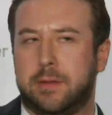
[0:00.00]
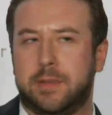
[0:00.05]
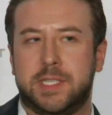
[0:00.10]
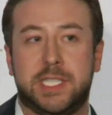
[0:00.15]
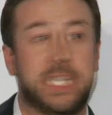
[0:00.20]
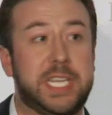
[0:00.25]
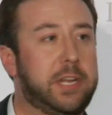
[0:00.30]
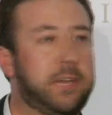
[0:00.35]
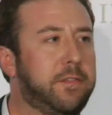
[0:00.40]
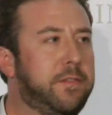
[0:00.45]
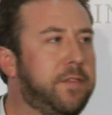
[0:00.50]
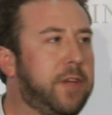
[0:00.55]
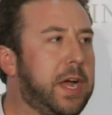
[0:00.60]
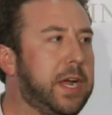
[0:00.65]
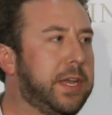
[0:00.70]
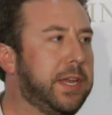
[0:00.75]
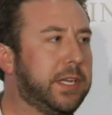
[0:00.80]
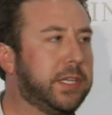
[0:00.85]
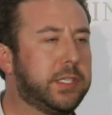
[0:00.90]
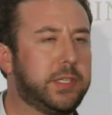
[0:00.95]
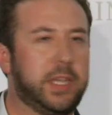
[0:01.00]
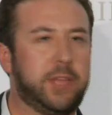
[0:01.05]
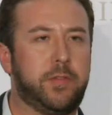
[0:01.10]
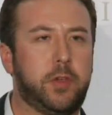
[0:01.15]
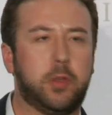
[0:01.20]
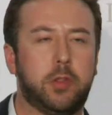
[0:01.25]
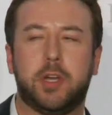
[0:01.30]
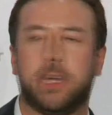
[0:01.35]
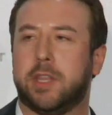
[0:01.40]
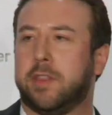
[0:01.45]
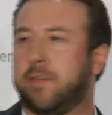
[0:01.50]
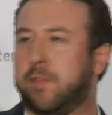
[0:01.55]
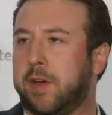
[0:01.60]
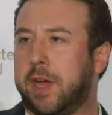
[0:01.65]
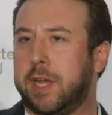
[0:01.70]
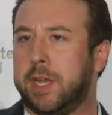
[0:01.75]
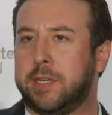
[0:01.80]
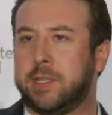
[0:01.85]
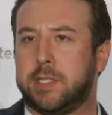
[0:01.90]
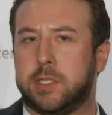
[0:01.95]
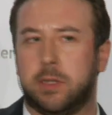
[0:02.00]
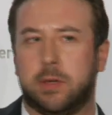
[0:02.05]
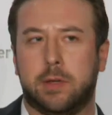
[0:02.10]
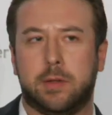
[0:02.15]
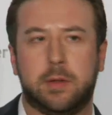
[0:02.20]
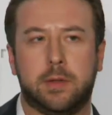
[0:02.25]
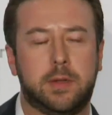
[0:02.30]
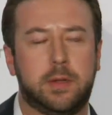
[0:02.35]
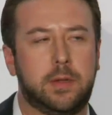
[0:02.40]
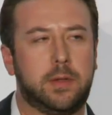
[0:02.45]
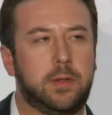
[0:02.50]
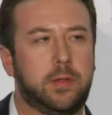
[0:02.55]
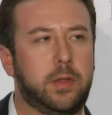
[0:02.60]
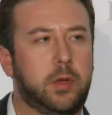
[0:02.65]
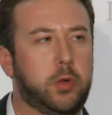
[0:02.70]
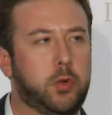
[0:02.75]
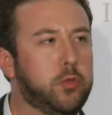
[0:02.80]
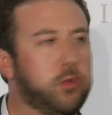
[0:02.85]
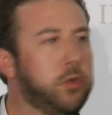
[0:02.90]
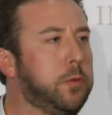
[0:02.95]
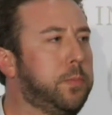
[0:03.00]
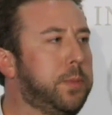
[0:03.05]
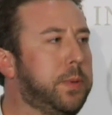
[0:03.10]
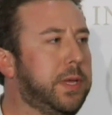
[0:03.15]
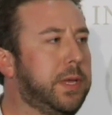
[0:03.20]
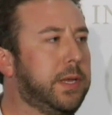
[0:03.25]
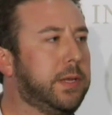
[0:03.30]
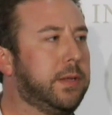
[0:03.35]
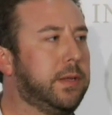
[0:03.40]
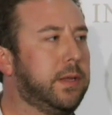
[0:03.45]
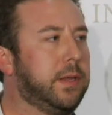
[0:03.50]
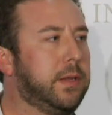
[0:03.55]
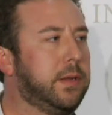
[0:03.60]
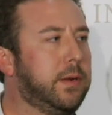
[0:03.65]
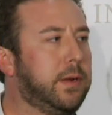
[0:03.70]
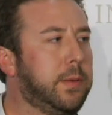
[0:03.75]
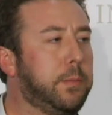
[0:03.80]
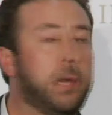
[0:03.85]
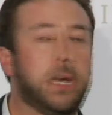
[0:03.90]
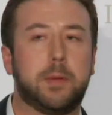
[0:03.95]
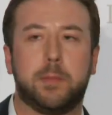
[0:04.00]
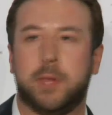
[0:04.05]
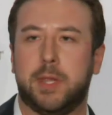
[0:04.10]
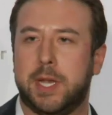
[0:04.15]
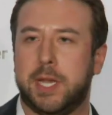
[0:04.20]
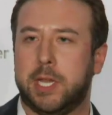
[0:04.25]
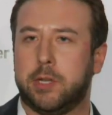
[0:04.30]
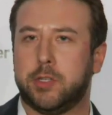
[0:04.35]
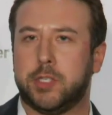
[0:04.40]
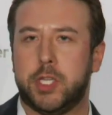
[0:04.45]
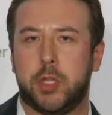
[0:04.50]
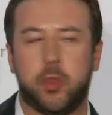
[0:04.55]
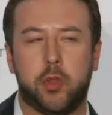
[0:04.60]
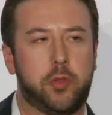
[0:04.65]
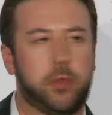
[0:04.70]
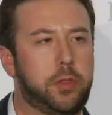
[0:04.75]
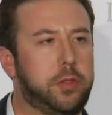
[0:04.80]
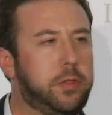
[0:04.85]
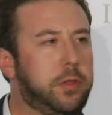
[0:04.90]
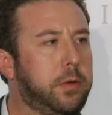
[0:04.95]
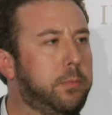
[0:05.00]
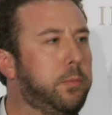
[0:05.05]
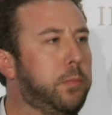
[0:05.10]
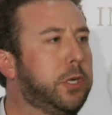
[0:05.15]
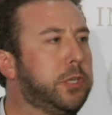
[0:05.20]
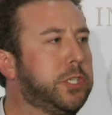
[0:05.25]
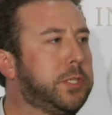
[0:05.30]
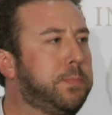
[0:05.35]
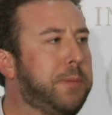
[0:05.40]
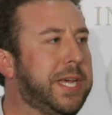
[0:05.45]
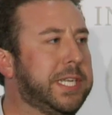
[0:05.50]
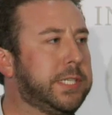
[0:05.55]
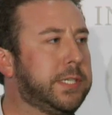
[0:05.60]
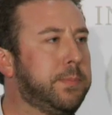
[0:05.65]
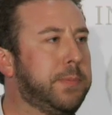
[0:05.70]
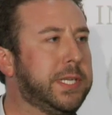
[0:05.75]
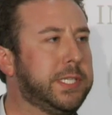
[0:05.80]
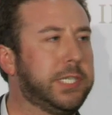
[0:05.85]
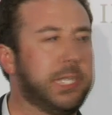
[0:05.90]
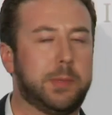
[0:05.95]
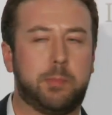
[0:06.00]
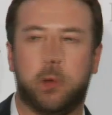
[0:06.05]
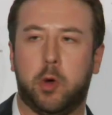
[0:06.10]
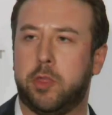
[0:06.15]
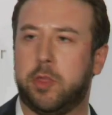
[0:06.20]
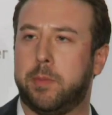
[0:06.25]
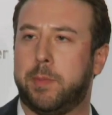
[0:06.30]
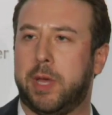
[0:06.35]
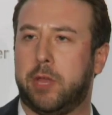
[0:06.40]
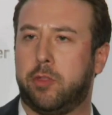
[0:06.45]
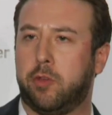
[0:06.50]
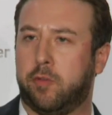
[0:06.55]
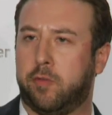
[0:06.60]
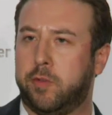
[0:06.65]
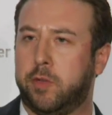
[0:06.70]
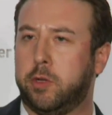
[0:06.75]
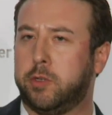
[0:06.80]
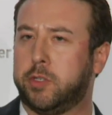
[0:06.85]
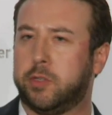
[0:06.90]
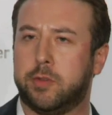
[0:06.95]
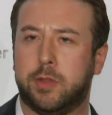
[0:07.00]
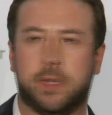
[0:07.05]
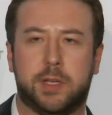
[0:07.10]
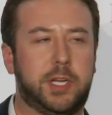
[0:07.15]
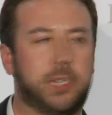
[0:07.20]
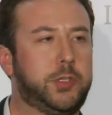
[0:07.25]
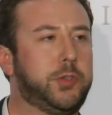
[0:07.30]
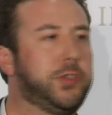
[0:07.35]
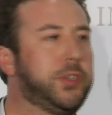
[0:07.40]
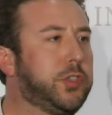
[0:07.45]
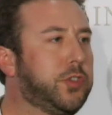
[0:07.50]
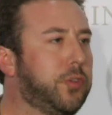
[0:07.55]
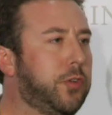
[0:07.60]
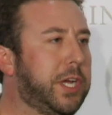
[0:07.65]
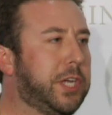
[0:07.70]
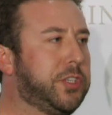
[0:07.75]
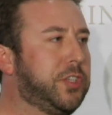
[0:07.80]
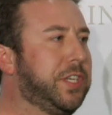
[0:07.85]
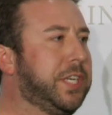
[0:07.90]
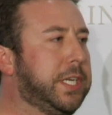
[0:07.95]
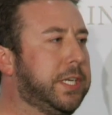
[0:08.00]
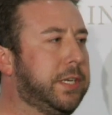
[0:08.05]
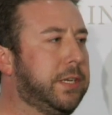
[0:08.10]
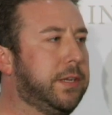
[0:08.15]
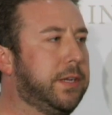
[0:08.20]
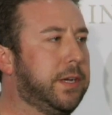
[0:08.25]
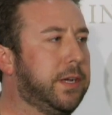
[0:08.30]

set of findings. If you look at the findings, the group in among millennials are the most pessimistic, both about their future, the country's direction,